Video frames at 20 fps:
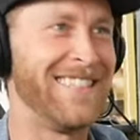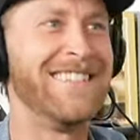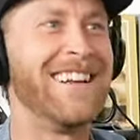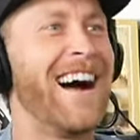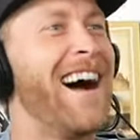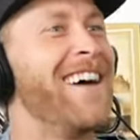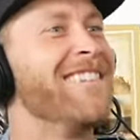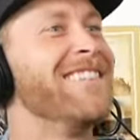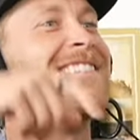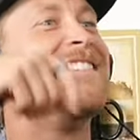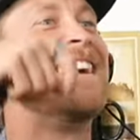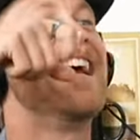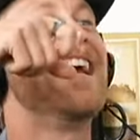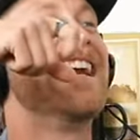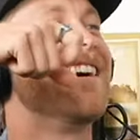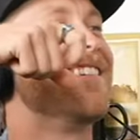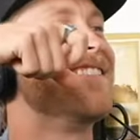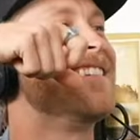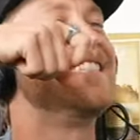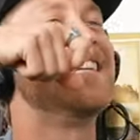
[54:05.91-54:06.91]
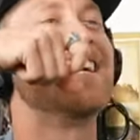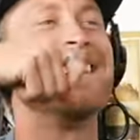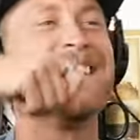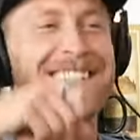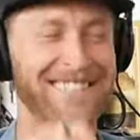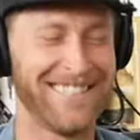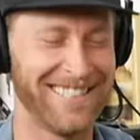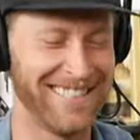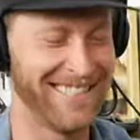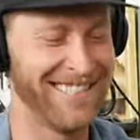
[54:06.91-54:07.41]
I'll be ready. I'll be telling
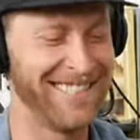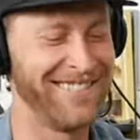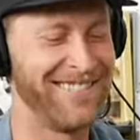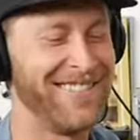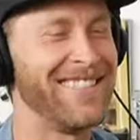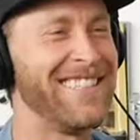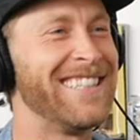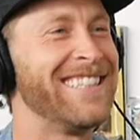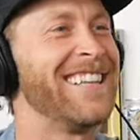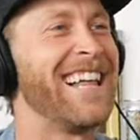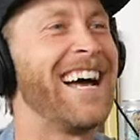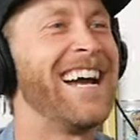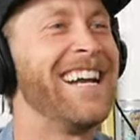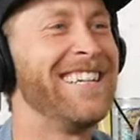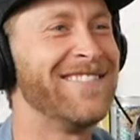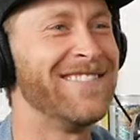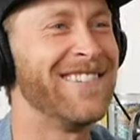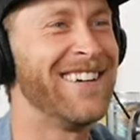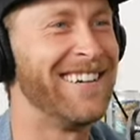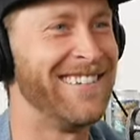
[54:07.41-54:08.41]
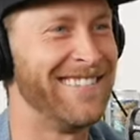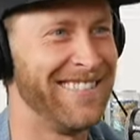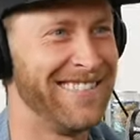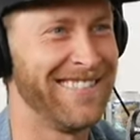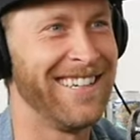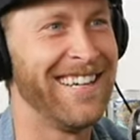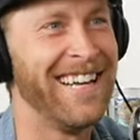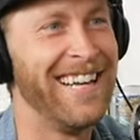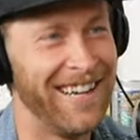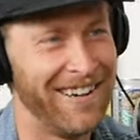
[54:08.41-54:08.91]
you what to do. We'll be lighting them up,
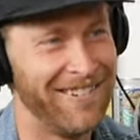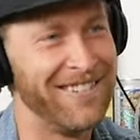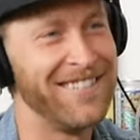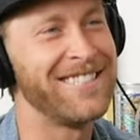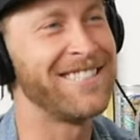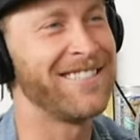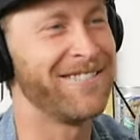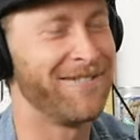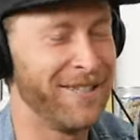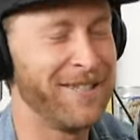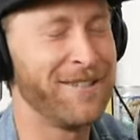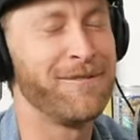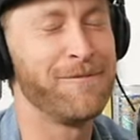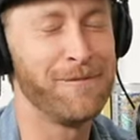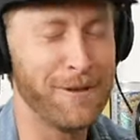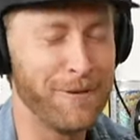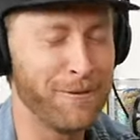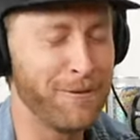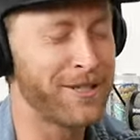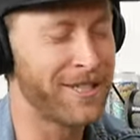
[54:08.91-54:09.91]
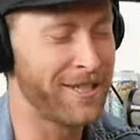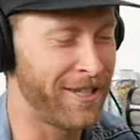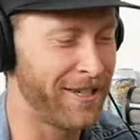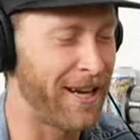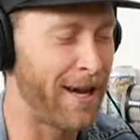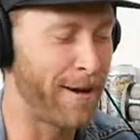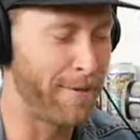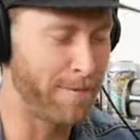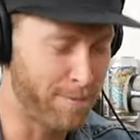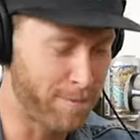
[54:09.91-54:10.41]
dude. We we're, we will see.
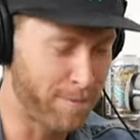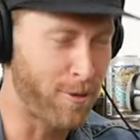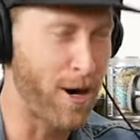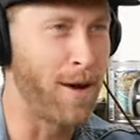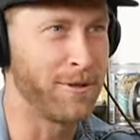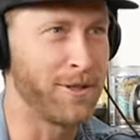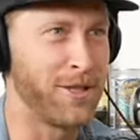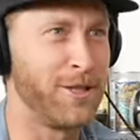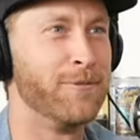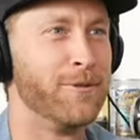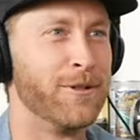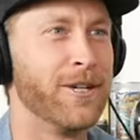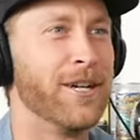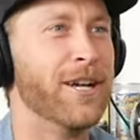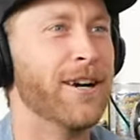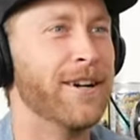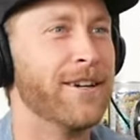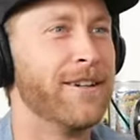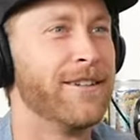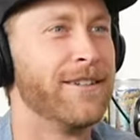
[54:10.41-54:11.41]
I promise you, we'll go.